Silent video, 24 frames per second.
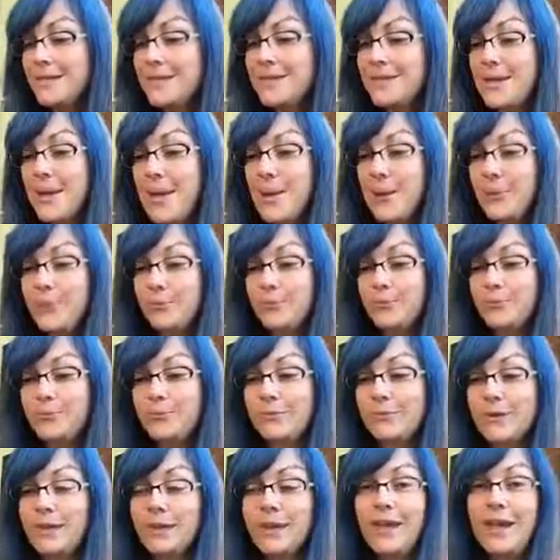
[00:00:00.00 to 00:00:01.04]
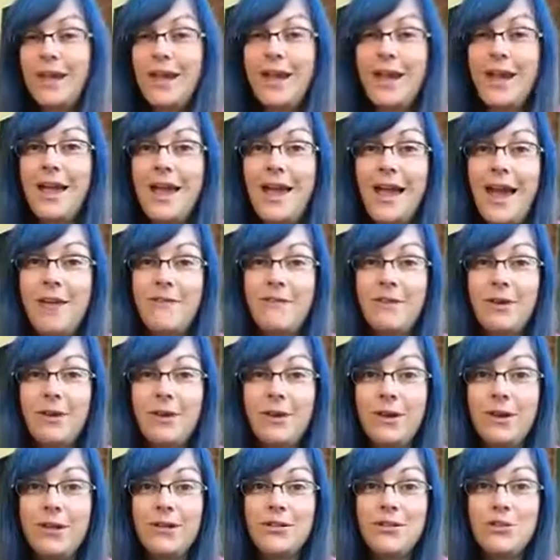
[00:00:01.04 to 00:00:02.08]
So have a
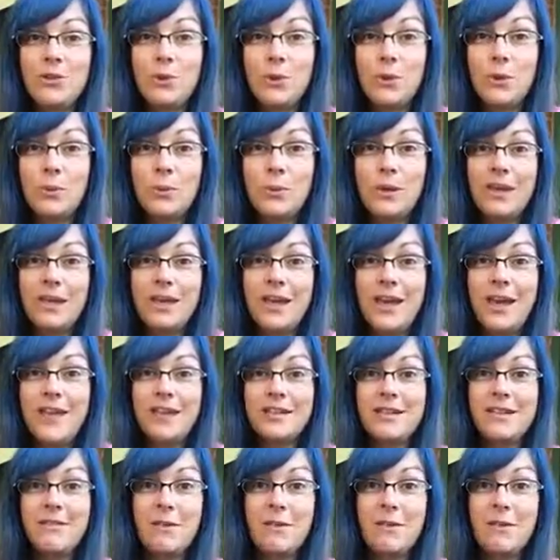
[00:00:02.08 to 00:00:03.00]
good tour weekend,